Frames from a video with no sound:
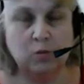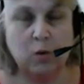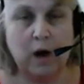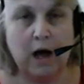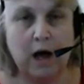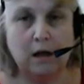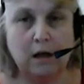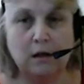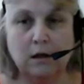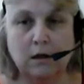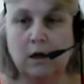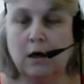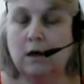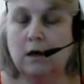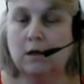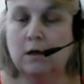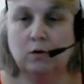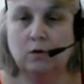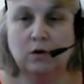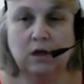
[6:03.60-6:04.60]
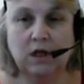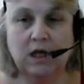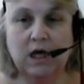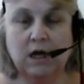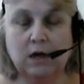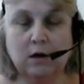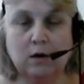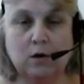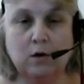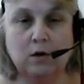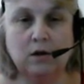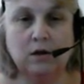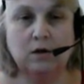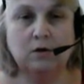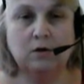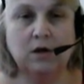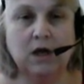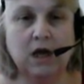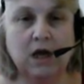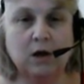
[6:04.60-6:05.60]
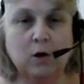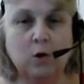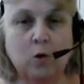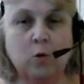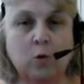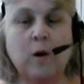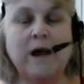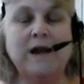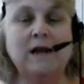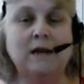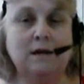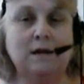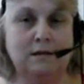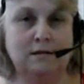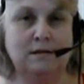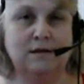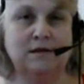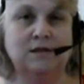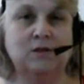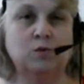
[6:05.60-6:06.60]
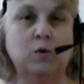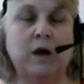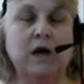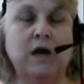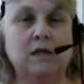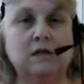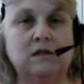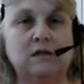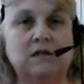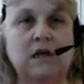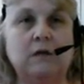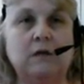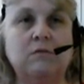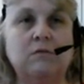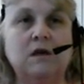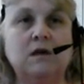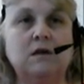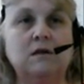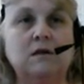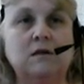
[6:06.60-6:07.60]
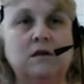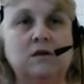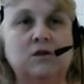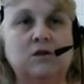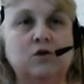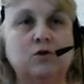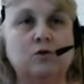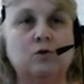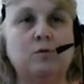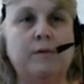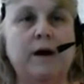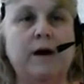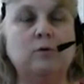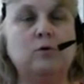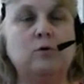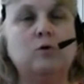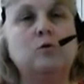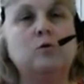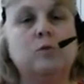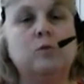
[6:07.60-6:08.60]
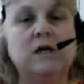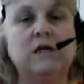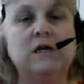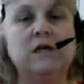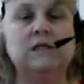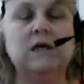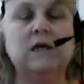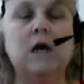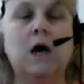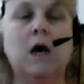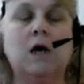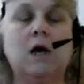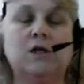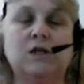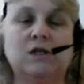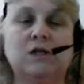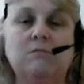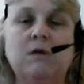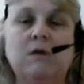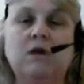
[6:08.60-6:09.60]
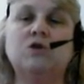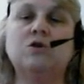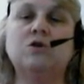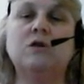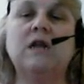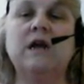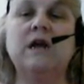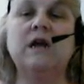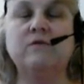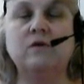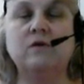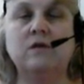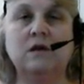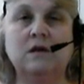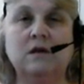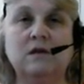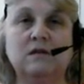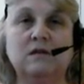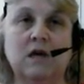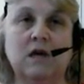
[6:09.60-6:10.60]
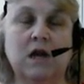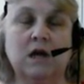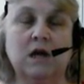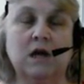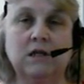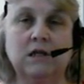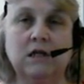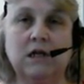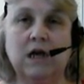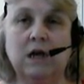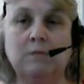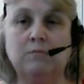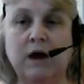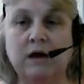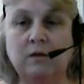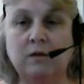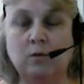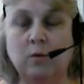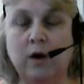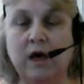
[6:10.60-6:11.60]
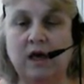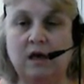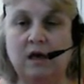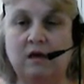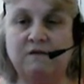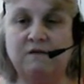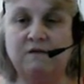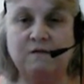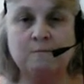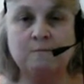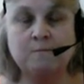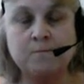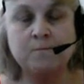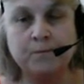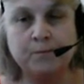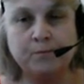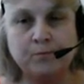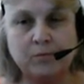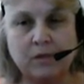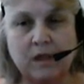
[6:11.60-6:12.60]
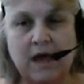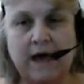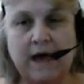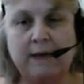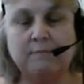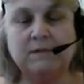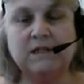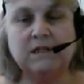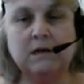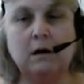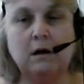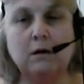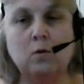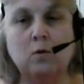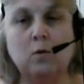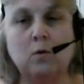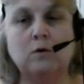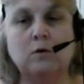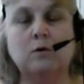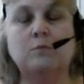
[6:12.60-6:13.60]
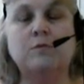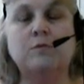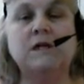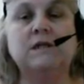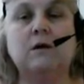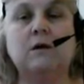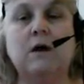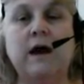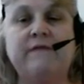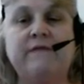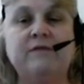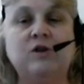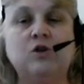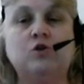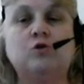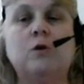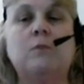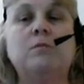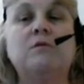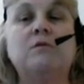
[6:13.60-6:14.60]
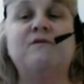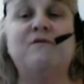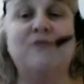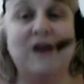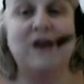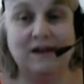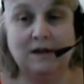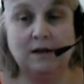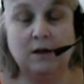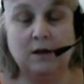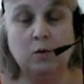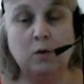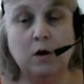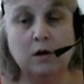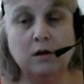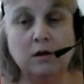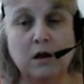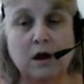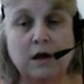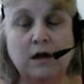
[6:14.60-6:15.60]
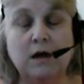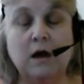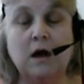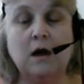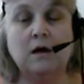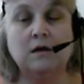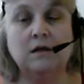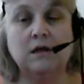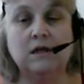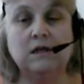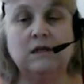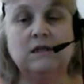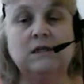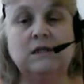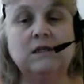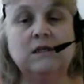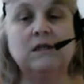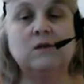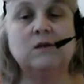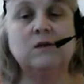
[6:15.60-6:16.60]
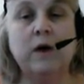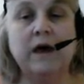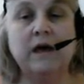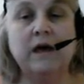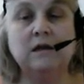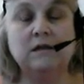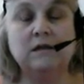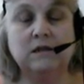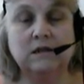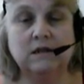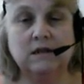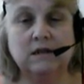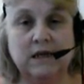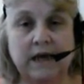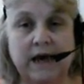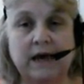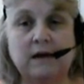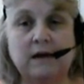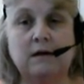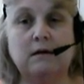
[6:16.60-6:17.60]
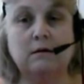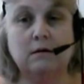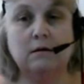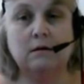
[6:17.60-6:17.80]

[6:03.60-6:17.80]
well. You can get credit in this way. And the same thing is true about Goodreads. Just make sure that everything is connected. And by the way, if Amazon or Goodreads are having trouble finding you online, the easiest way to get